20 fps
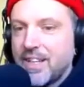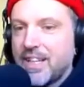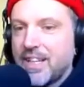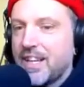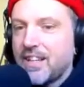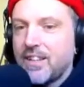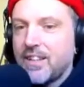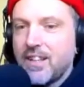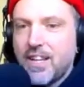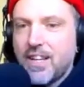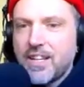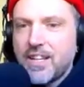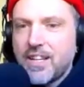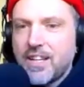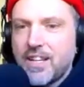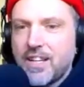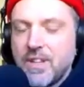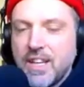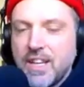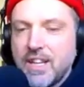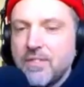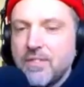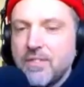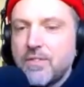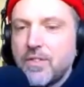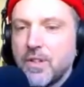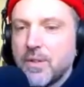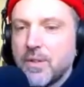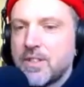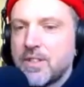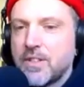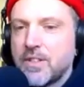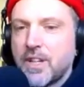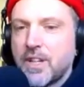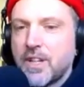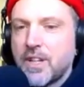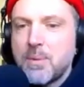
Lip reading: he had a lot of influence.